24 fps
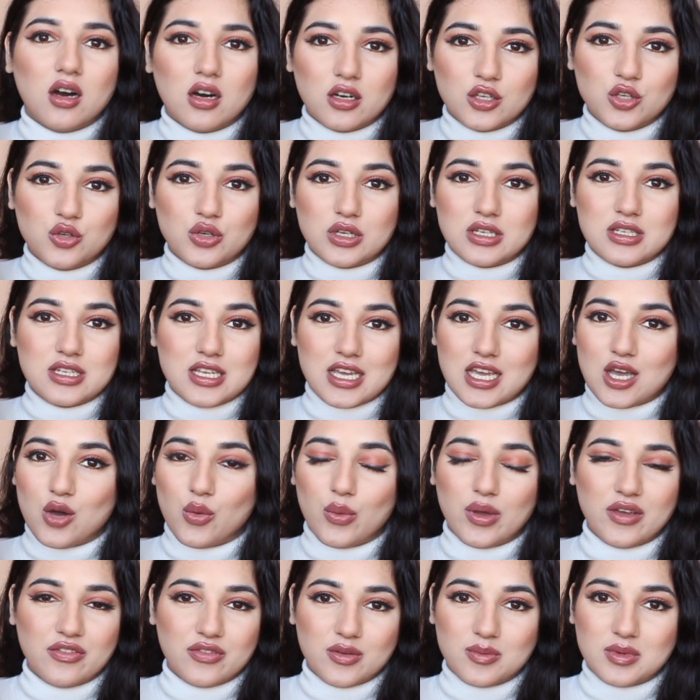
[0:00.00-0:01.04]
you can take
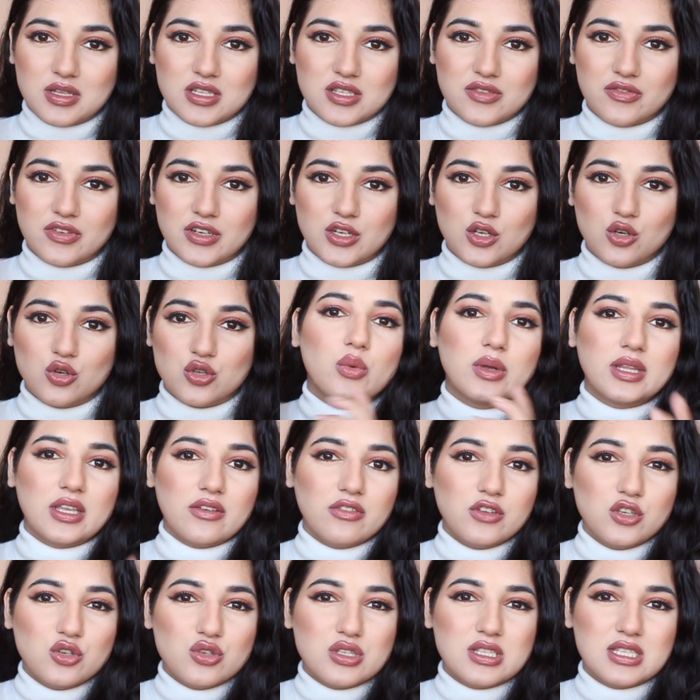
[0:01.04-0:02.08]
away from this video. Whenever
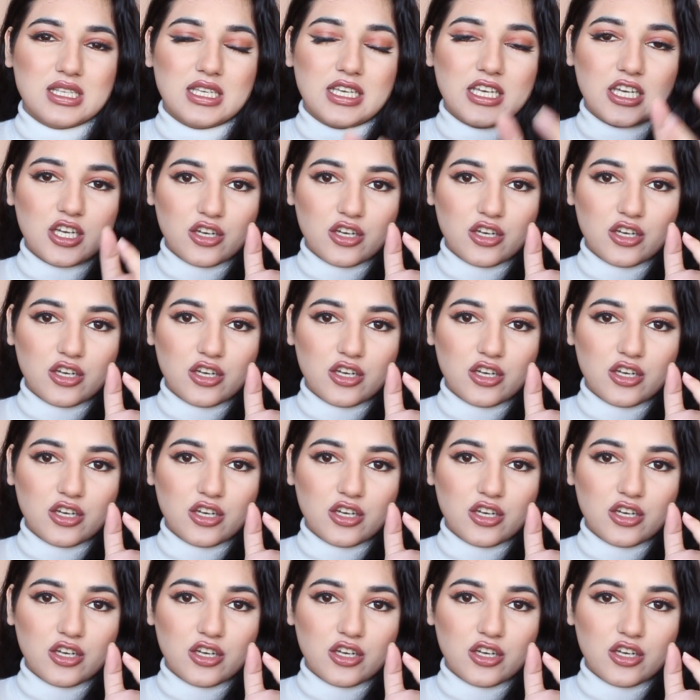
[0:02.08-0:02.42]
you see